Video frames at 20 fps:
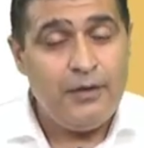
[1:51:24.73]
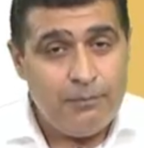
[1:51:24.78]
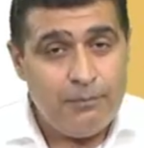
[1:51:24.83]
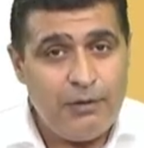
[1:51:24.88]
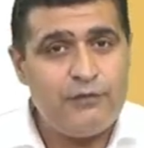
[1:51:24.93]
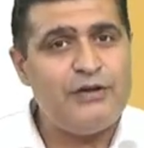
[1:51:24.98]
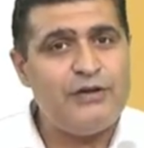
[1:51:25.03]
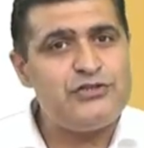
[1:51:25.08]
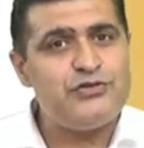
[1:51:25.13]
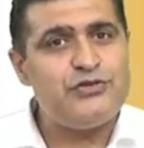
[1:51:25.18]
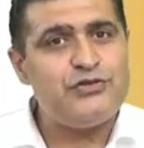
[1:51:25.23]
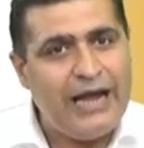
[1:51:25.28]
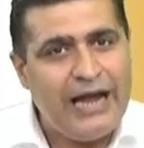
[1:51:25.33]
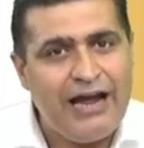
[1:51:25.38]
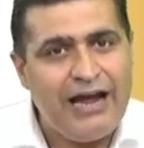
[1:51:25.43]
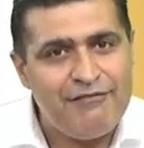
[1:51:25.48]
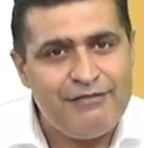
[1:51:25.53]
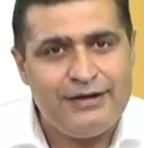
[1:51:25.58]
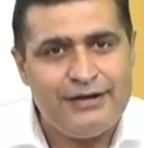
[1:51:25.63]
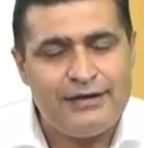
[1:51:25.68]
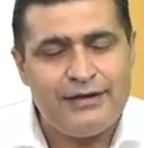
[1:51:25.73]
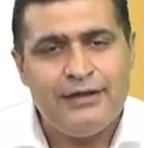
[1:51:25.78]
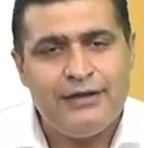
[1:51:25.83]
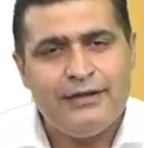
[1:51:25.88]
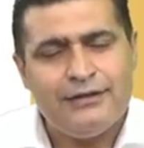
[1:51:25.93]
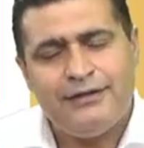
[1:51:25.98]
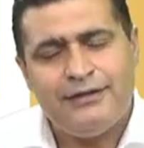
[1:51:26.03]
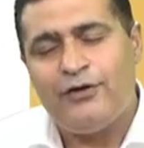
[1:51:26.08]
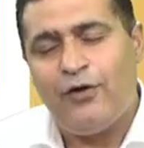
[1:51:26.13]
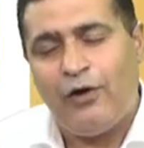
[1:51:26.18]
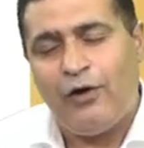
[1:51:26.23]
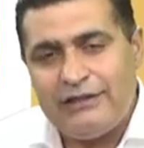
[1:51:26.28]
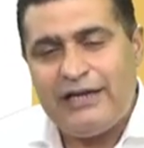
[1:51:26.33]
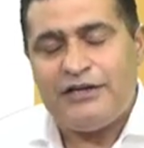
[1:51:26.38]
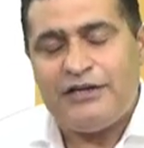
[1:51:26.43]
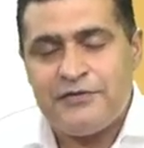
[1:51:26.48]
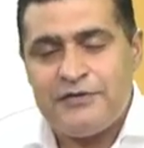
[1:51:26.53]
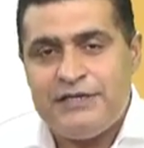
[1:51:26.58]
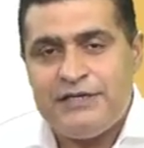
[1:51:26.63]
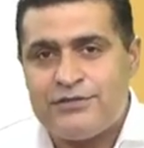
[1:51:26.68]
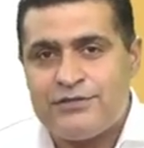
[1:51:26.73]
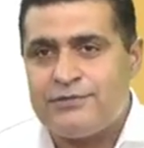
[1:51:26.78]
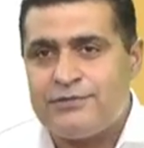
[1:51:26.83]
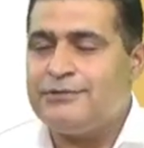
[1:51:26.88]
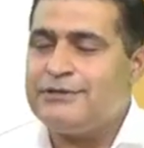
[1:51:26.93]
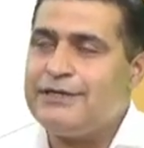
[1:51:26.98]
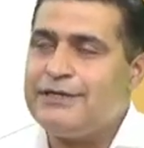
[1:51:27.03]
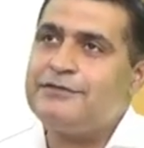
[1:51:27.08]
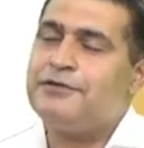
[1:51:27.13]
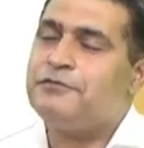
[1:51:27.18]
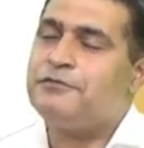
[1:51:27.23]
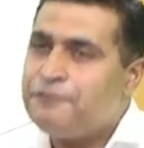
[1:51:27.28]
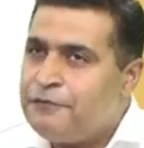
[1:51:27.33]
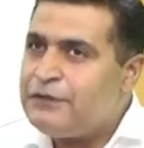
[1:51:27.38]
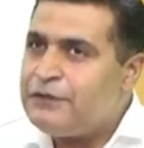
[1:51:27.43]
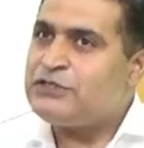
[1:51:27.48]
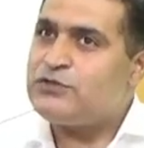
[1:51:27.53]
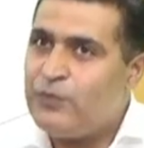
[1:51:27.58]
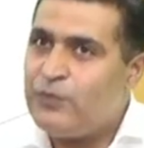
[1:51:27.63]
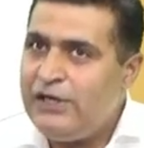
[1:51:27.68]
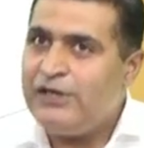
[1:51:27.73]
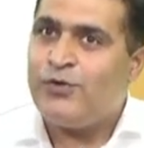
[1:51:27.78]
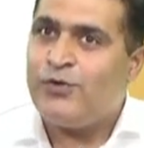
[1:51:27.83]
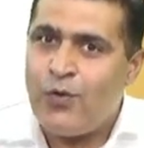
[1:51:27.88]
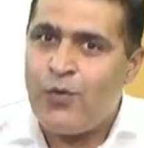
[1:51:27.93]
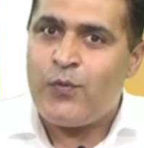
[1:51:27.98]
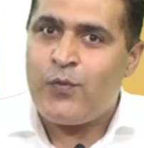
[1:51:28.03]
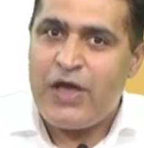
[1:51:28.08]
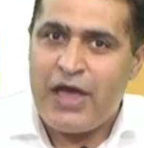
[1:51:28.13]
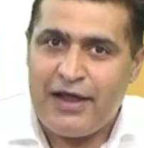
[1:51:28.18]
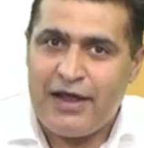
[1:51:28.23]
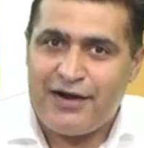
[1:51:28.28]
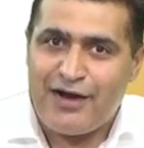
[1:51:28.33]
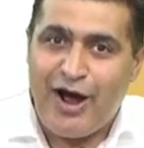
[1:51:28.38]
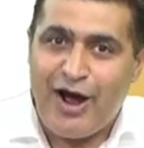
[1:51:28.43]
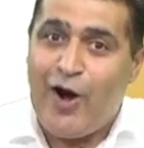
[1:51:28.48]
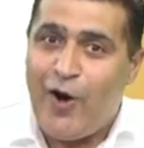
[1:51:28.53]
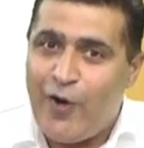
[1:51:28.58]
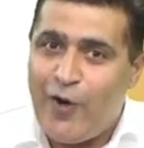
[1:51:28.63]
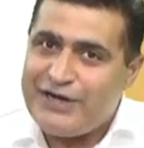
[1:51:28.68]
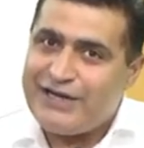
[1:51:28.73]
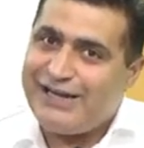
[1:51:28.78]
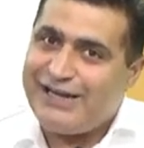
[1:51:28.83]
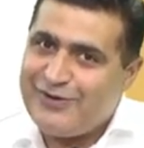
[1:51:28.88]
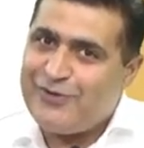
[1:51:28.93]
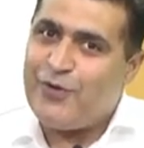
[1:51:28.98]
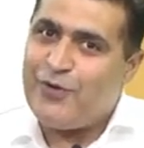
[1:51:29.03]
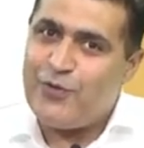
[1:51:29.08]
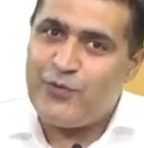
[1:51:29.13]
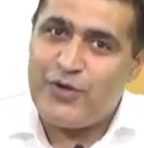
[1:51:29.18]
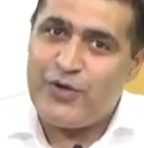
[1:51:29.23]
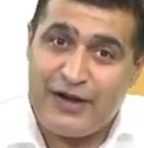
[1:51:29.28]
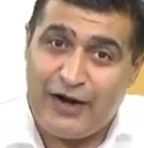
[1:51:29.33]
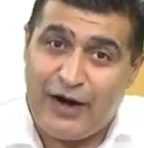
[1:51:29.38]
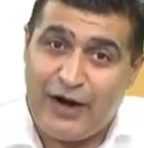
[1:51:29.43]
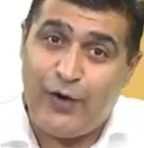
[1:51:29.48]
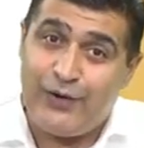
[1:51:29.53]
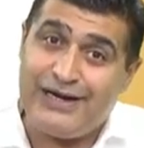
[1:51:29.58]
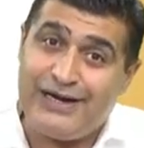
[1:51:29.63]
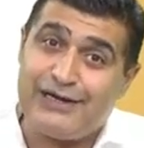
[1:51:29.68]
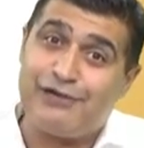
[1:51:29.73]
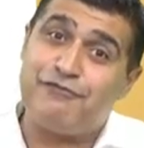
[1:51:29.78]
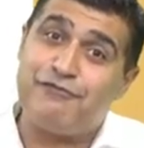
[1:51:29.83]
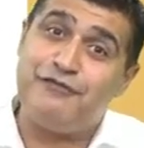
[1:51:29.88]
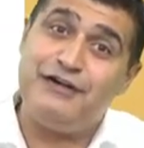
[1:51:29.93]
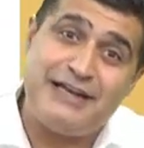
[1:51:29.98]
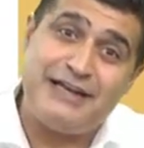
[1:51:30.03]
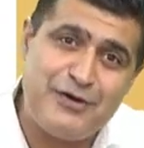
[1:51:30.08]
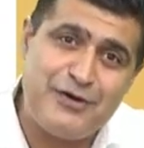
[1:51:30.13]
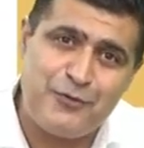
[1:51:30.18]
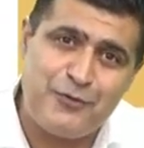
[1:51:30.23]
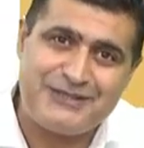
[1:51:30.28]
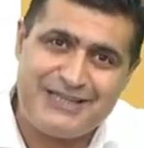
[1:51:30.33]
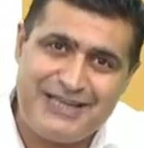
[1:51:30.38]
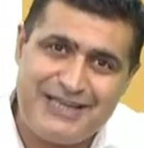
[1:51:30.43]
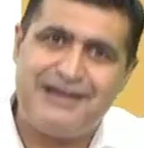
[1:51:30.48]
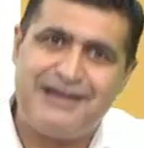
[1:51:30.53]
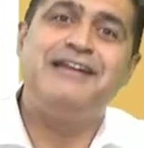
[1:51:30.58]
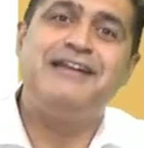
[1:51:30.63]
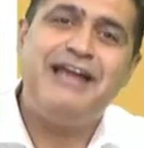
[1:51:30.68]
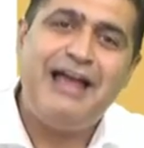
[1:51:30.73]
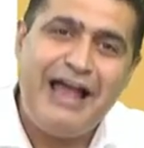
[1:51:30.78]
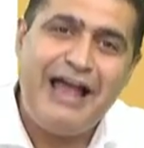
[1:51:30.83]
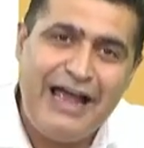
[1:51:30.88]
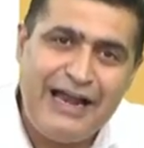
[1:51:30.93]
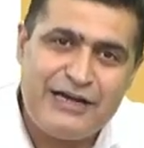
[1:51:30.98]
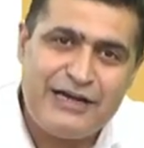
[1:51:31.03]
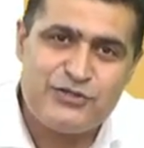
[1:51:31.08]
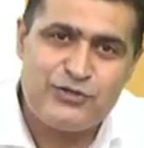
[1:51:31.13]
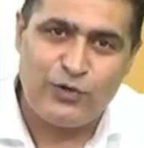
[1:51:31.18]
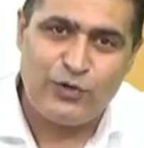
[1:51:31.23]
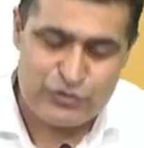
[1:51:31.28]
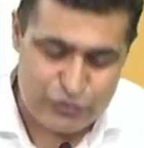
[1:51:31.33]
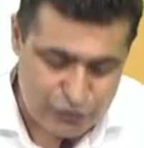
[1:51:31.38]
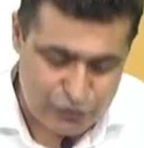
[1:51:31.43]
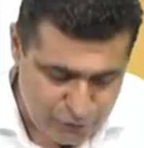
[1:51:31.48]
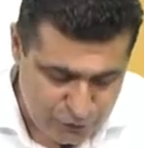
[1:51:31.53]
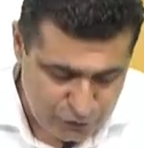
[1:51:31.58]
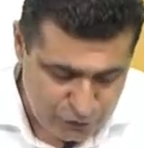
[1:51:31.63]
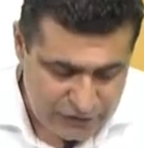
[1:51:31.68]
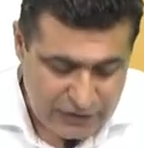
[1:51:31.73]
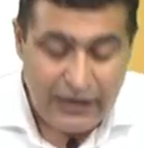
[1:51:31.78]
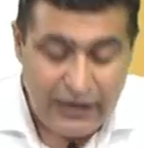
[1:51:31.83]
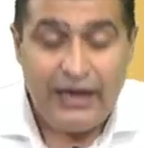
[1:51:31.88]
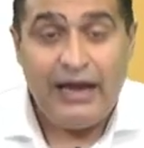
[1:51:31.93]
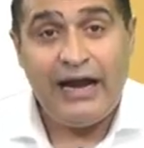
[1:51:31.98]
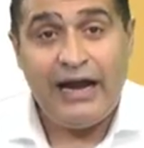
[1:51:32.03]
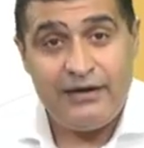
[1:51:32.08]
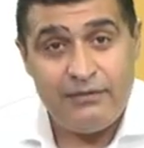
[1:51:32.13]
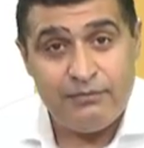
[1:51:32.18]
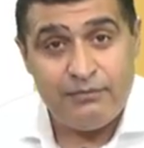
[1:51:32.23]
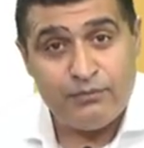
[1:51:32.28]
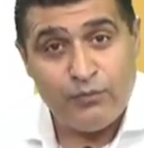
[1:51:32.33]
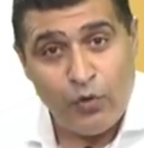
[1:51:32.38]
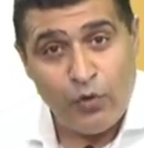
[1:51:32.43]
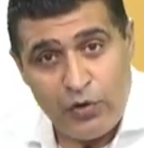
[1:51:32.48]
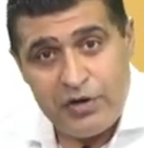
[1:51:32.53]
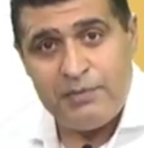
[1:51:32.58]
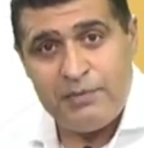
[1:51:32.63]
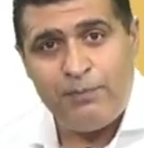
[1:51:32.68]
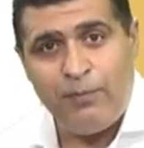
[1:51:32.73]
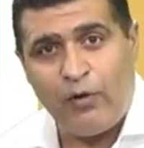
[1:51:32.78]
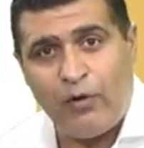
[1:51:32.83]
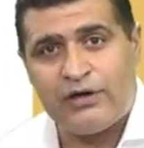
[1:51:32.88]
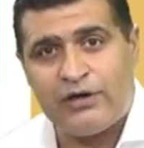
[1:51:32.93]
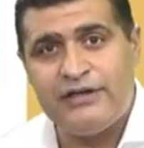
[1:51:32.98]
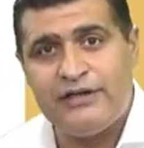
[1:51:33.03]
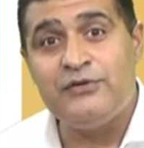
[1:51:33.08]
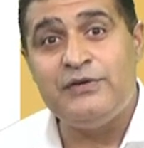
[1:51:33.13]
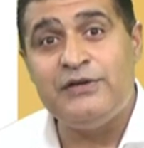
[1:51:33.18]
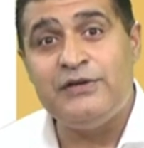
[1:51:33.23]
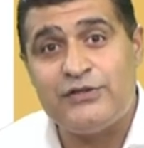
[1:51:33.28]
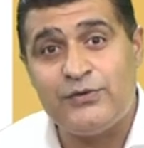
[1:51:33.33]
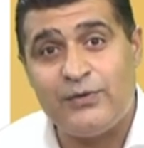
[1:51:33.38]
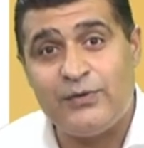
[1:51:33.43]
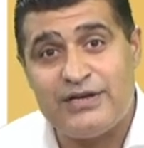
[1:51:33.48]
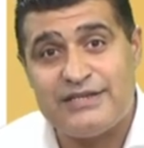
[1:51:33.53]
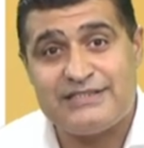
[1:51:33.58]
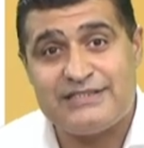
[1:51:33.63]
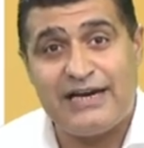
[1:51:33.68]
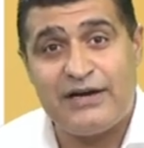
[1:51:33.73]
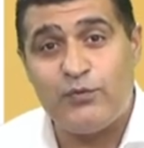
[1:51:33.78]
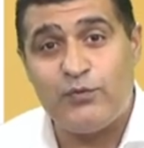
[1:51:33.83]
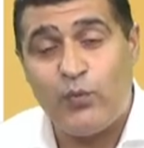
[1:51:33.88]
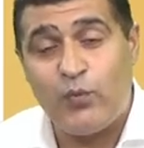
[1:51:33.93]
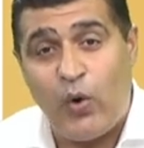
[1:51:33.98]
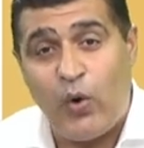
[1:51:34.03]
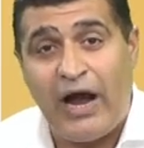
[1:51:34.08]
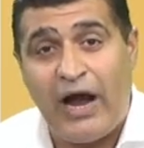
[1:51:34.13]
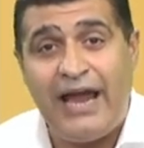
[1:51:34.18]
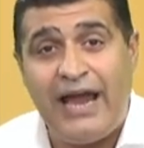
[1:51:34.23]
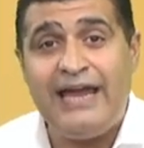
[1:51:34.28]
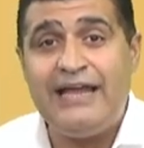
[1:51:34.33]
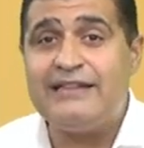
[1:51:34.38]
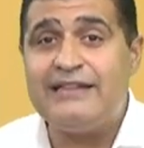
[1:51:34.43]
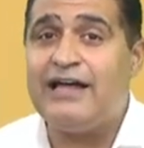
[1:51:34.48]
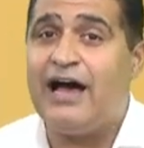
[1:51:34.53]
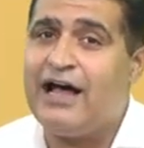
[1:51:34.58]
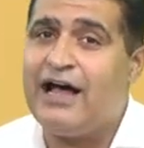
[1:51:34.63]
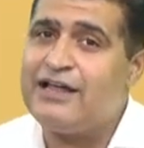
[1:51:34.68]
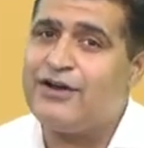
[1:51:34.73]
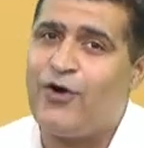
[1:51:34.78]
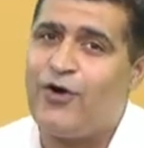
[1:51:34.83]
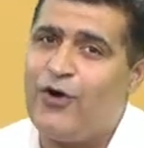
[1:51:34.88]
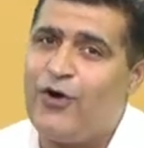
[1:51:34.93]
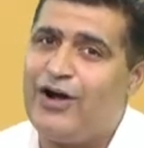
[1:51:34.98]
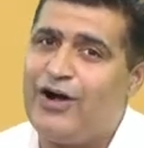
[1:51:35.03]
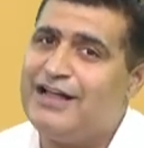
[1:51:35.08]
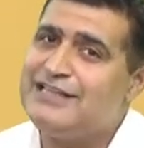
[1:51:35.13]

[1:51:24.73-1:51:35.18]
But once you have it, then all that you need to know is that, you know, which will go where, how it will go where, how it will fit in over there, and so on and so forth. And more importantly, you need to understand why the wrong